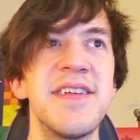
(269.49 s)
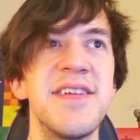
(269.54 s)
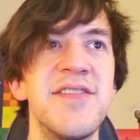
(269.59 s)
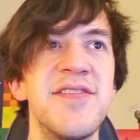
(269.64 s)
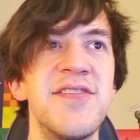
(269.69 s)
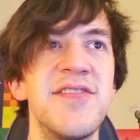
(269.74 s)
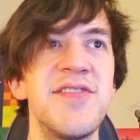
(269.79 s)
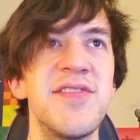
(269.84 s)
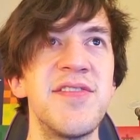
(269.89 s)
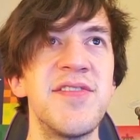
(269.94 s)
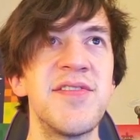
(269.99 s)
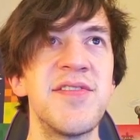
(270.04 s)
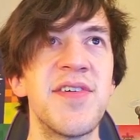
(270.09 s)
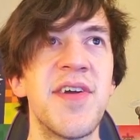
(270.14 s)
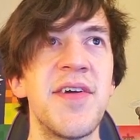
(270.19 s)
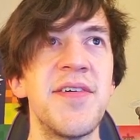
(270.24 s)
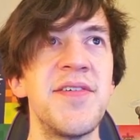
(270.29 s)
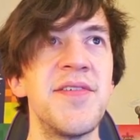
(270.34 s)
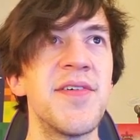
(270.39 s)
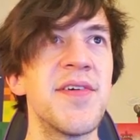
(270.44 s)
you're
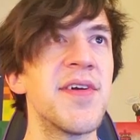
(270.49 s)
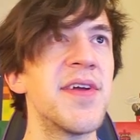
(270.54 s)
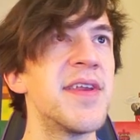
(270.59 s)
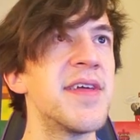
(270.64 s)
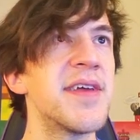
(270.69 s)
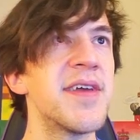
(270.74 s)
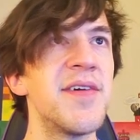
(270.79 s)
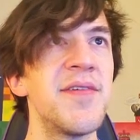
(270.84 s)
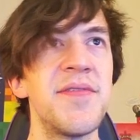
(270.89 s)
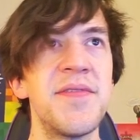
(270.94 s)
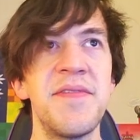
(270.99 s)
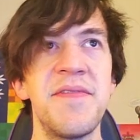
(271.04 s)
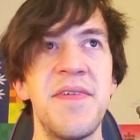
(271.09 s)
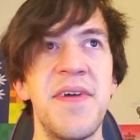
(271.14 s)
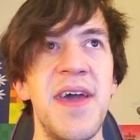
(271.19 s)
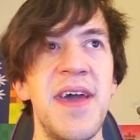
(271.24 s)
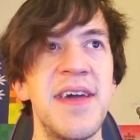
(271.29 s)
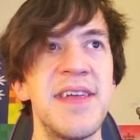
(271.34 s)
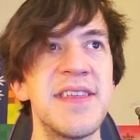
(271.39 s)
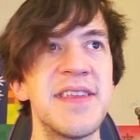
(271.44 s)
gonna go in
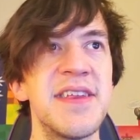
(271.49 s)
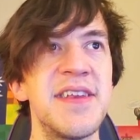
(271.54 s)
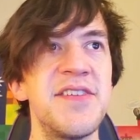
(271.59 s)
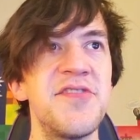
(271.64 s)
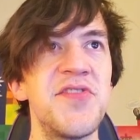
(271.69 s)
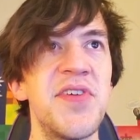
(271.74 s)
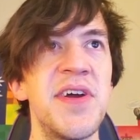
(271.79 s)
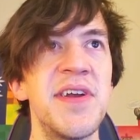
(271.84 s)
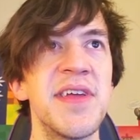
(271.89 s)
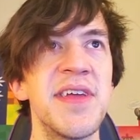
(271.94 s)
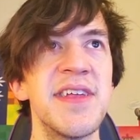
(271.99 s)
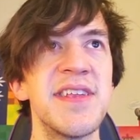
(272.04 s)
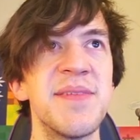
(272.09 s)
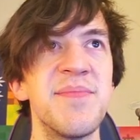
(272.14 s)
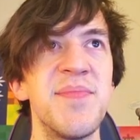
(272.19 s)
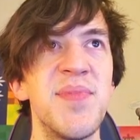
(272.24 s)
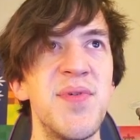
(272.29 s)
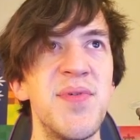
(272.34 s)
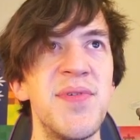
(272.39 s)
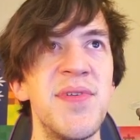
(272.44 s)
fast and try to get
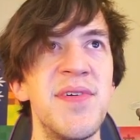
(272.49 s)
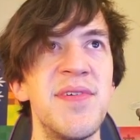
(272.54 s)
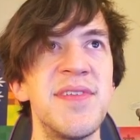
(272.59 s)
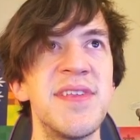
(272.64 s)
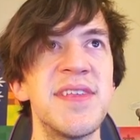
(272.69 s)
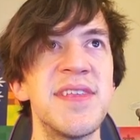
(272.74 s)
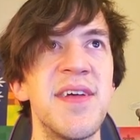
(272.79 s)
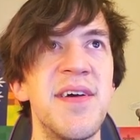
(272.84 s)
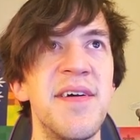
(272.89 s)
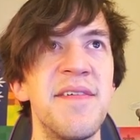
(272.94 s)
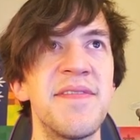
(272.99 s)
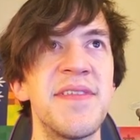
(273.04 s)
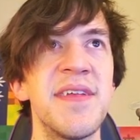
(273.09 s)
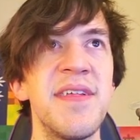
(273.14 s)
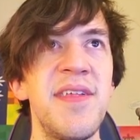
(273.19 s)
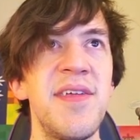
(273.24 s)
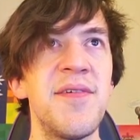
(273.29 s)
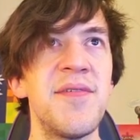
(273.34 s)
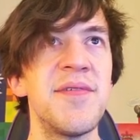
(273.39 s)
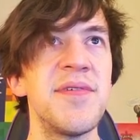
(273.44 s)
some Bulldozes off to
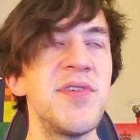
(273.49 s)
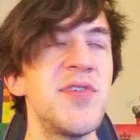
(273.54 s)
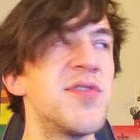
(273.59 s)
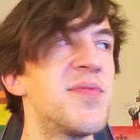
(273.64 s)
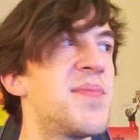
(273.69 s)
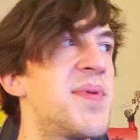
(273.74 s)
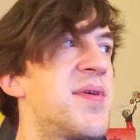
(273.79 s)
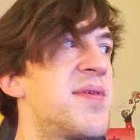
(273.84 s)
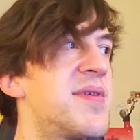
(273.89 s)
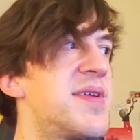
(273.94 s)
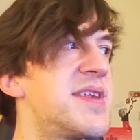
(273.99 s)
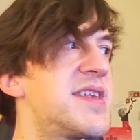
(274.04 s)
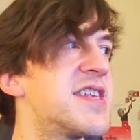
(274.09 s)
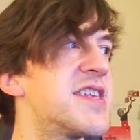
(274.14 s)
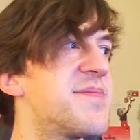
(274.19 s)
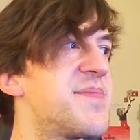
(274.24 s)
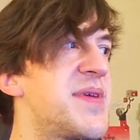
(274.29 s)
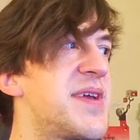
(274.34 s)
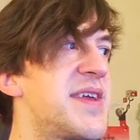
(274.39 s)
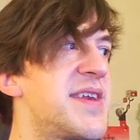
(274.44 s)
lower your opponent's
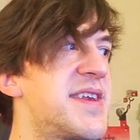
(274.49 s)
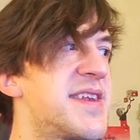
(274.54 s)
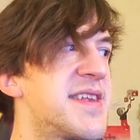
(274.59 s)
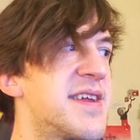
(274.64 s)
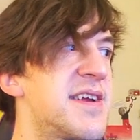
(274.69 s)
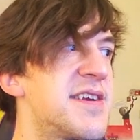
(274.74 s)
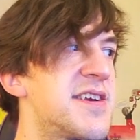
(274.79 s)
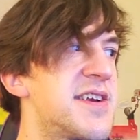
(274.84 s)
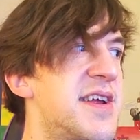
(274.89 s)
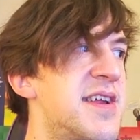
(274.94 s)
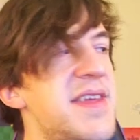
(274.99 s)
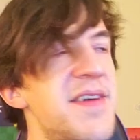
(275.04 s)
speed and such.